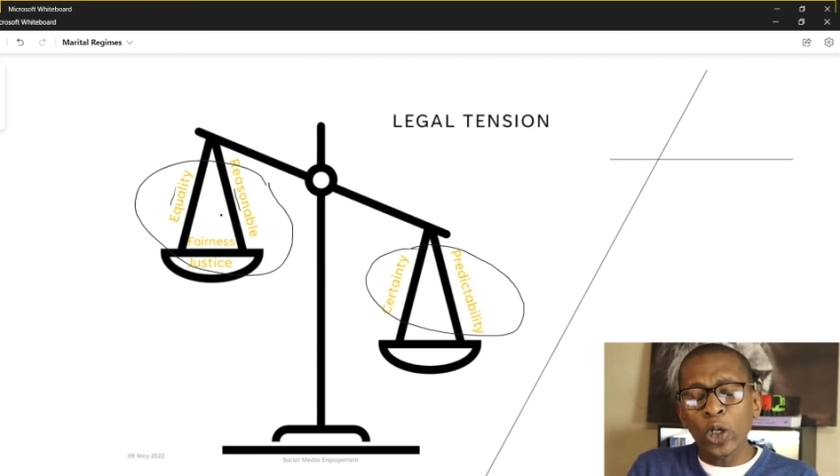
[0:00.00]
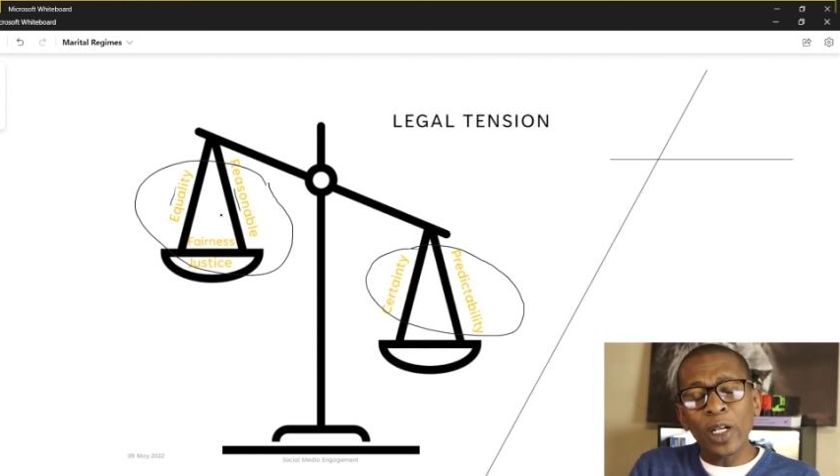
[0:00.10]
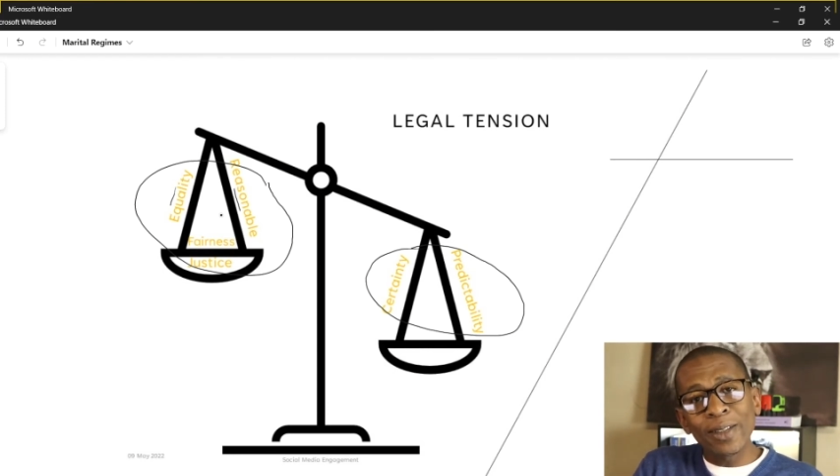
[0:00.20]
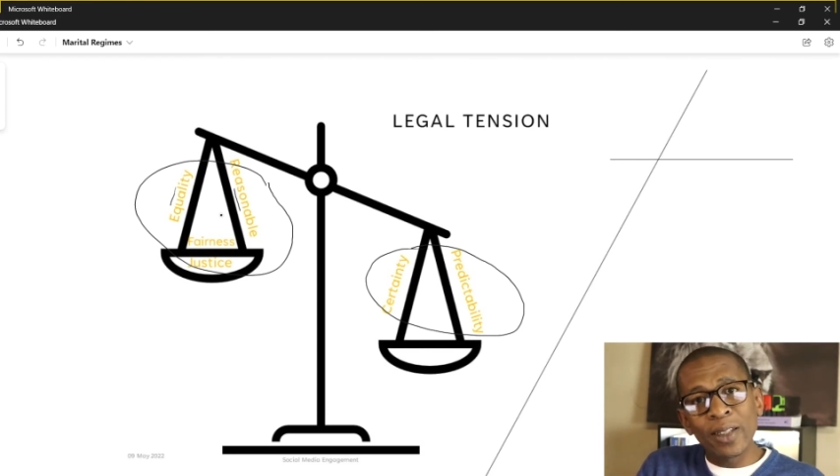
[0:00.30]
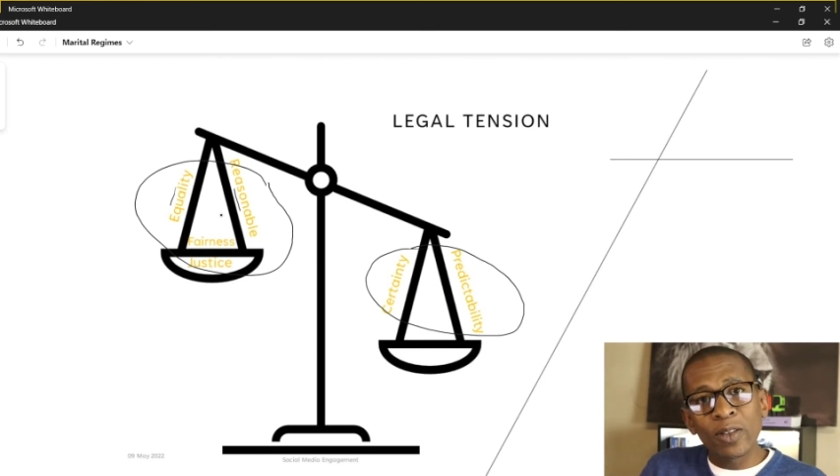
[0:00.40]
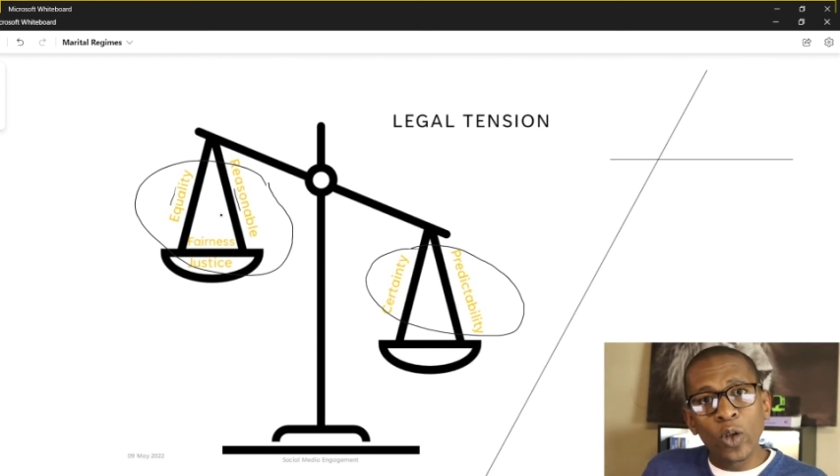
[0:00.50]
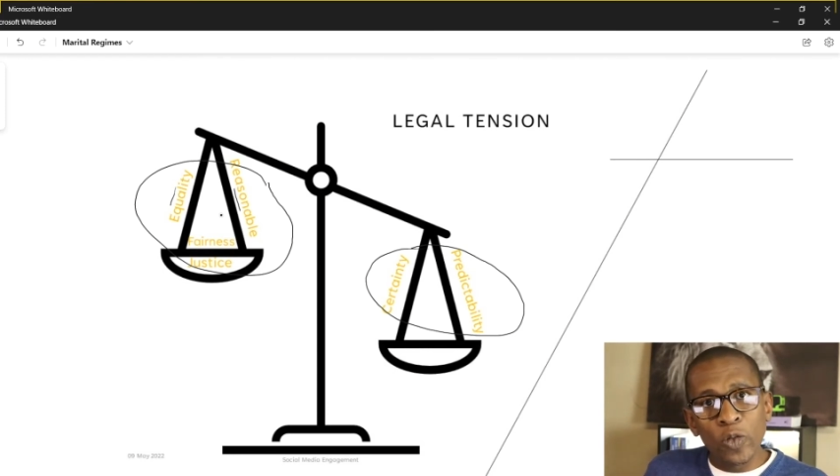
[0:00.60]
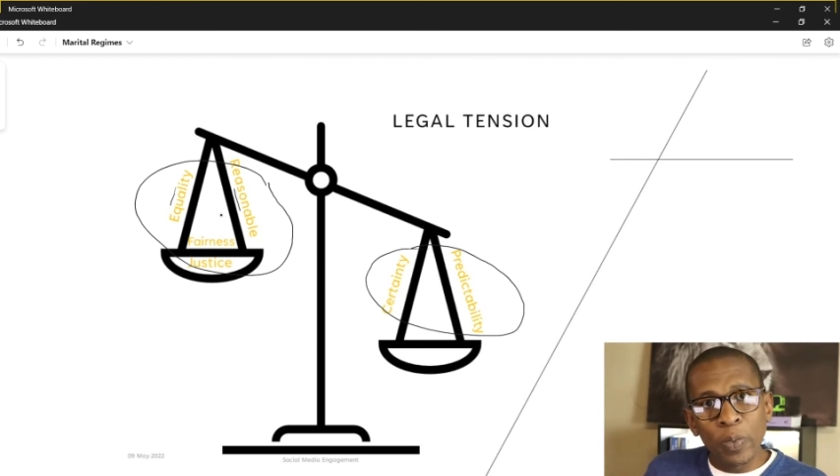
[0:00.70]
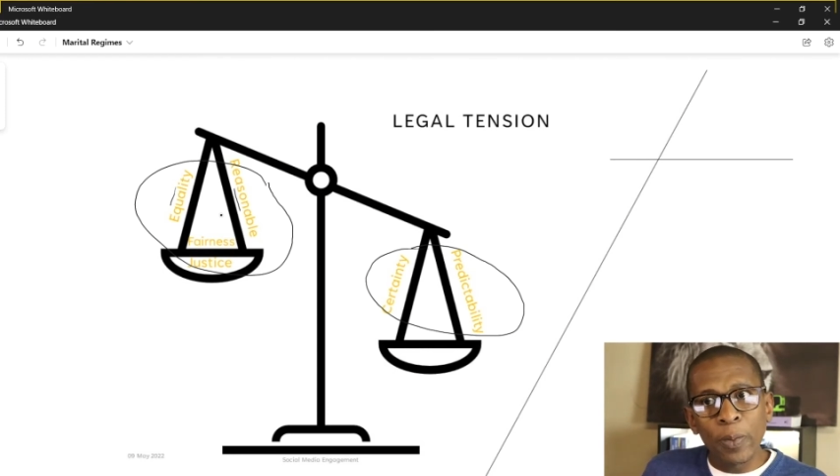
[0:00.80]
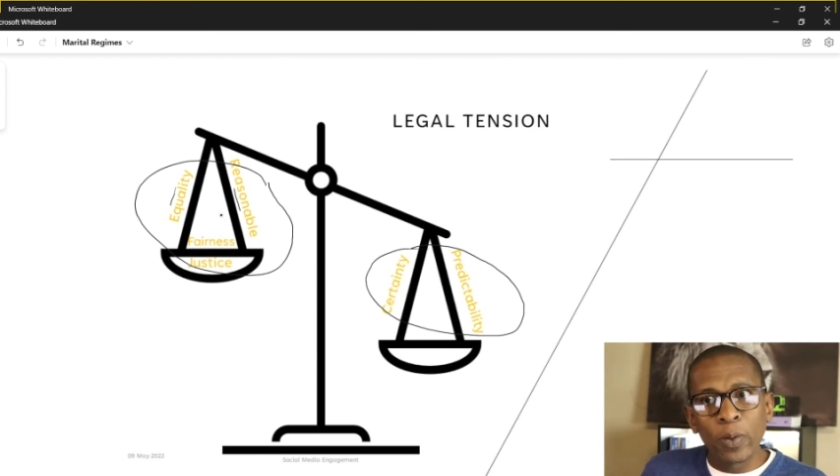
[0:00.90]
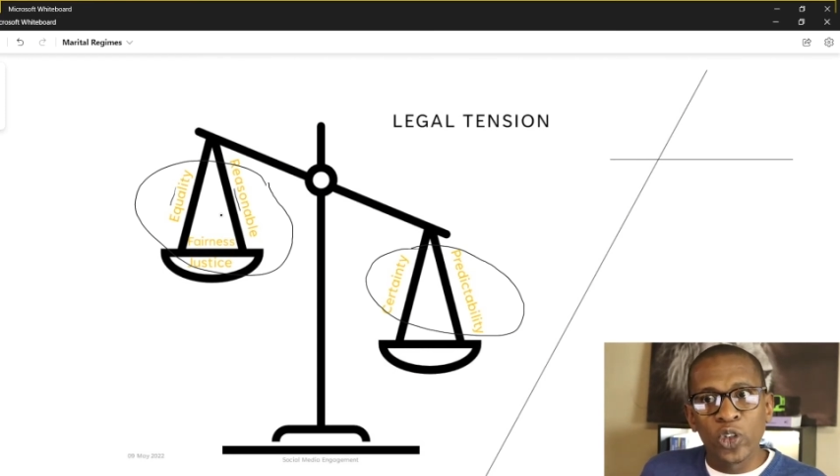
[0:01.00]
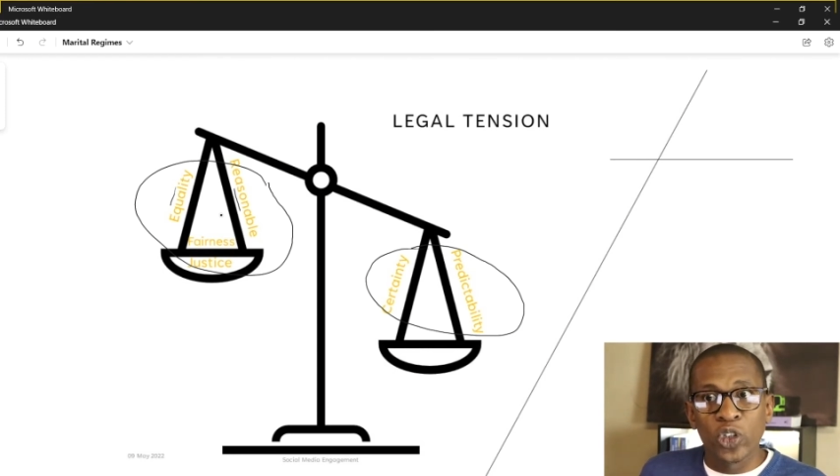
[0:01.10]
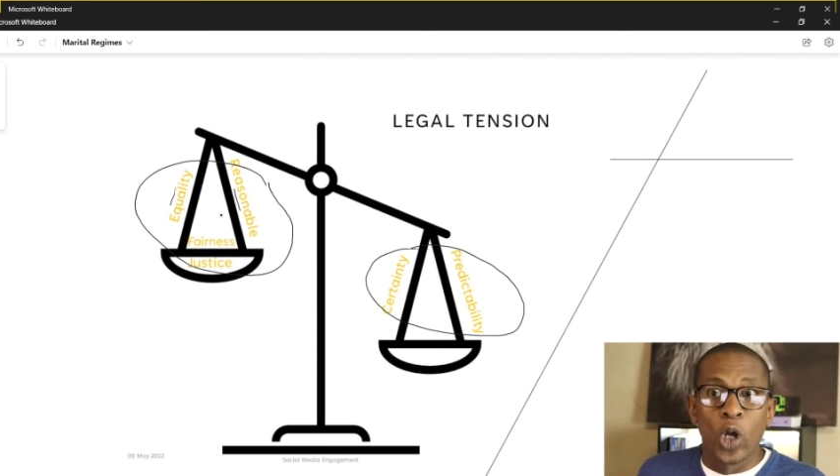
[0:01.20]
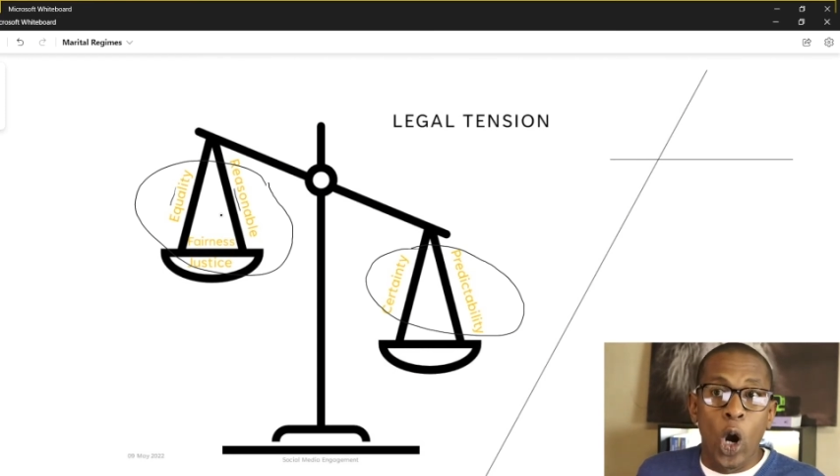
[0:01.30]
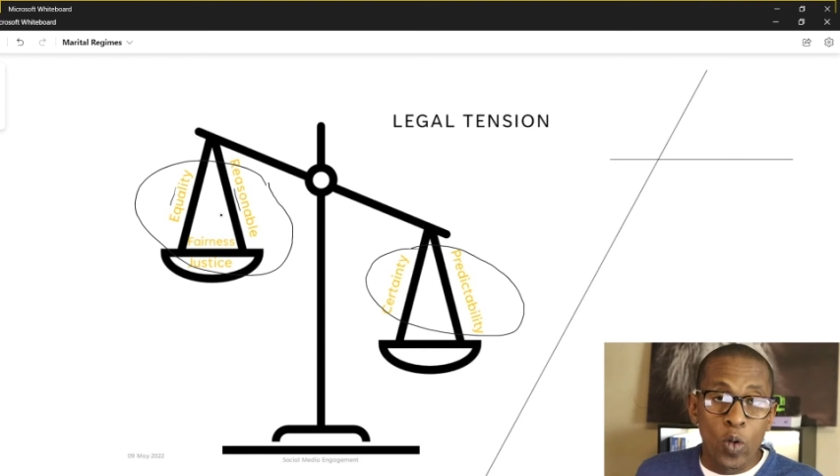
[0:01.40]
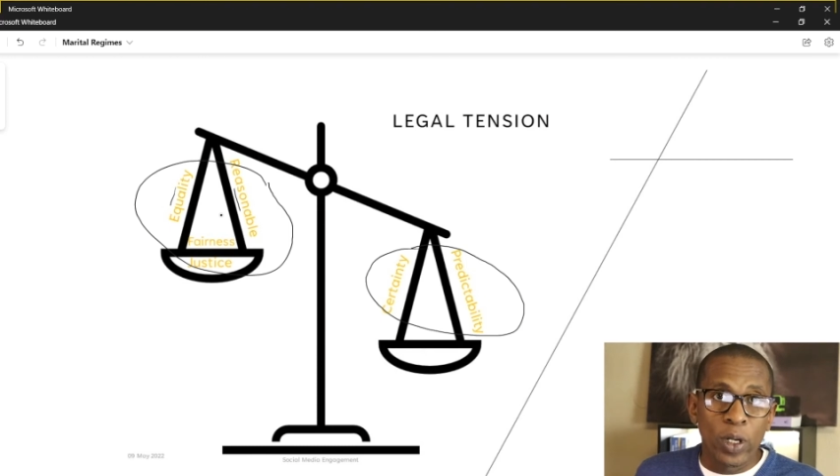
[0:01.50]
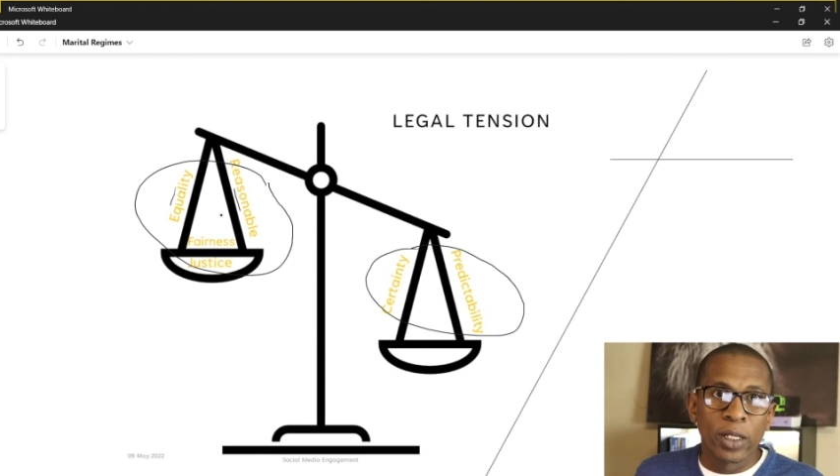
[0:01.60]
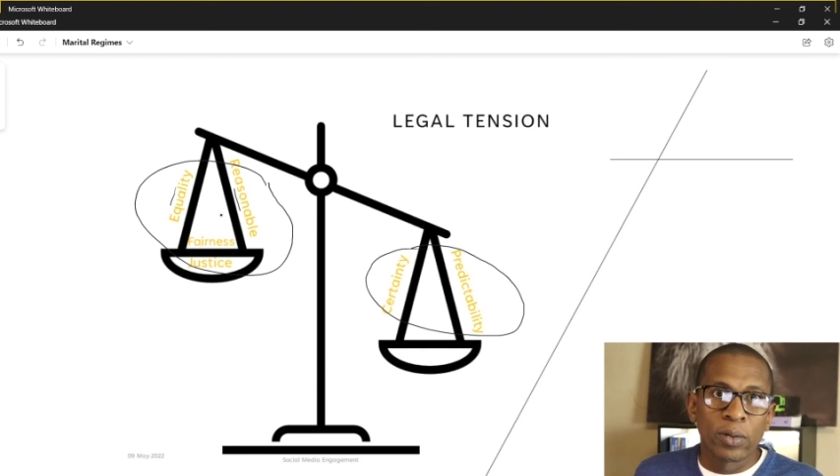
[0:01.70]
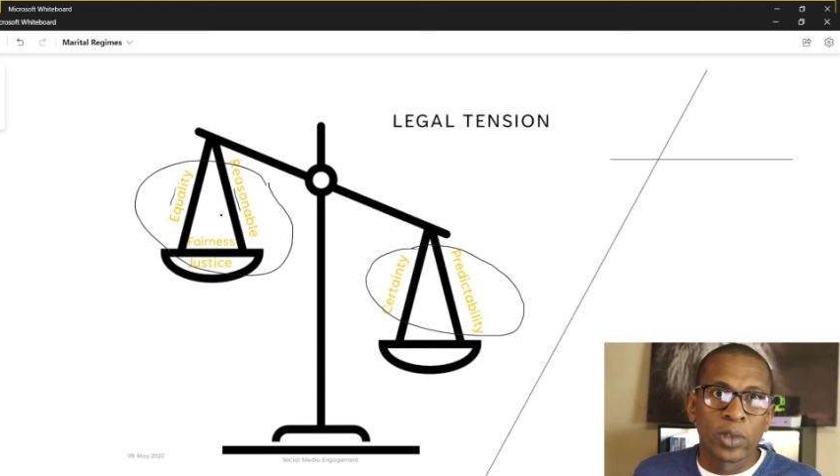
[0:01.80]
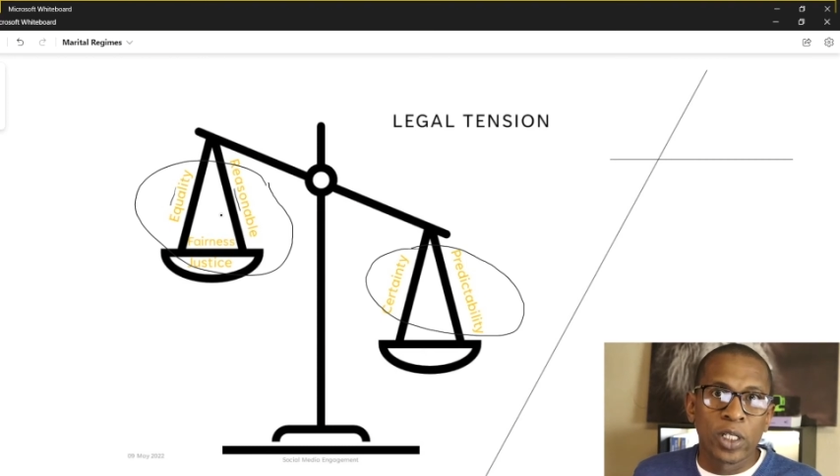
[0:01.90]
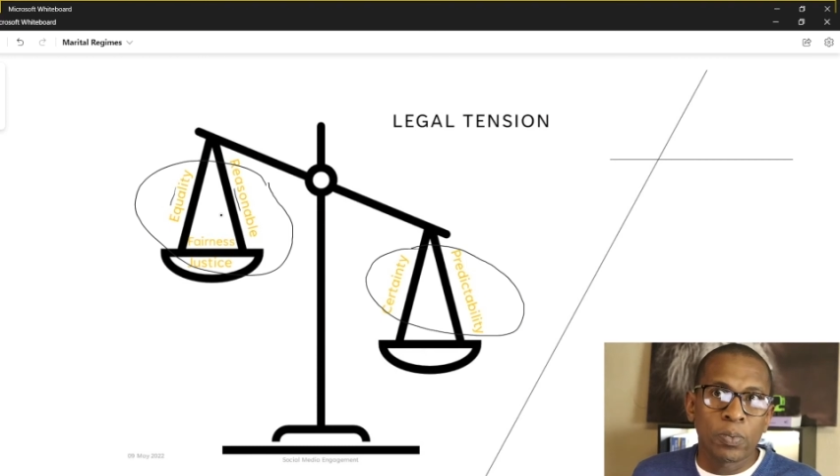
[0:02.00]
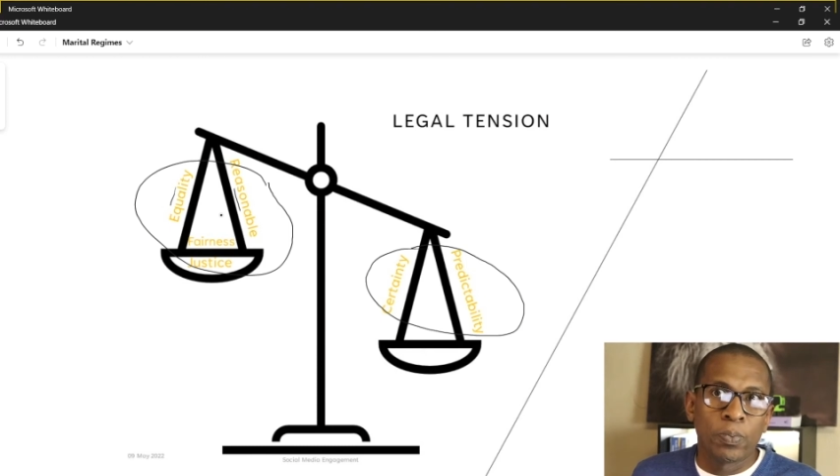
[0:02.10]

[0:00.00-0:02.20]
assist those people only just